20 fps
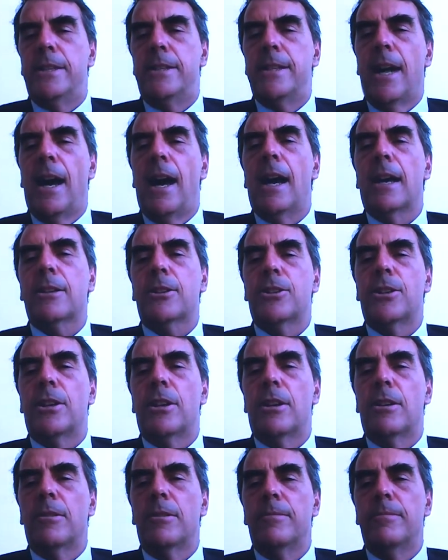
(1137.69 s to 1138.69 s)

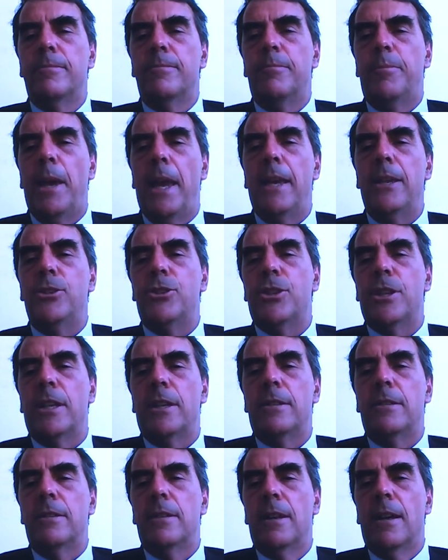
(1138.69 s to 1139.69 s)
doctor patient
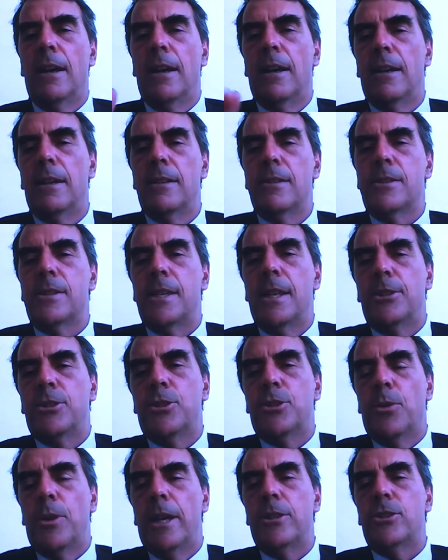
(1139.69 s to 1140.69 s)

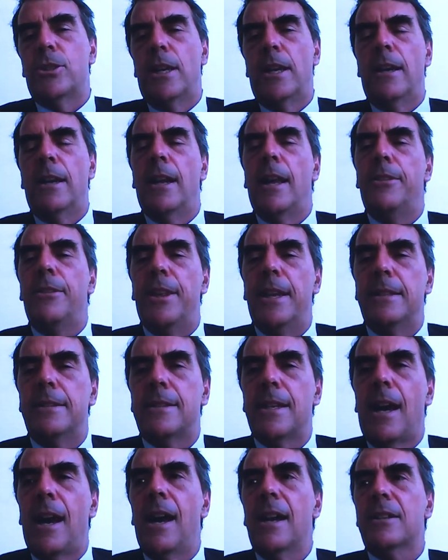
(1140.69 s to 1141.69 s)
situation. And I think
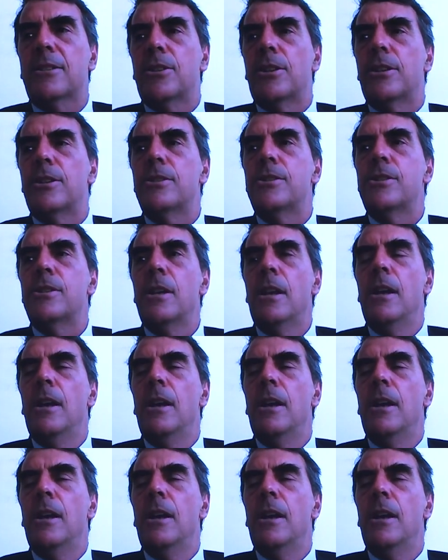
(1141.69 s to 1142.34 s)
doctors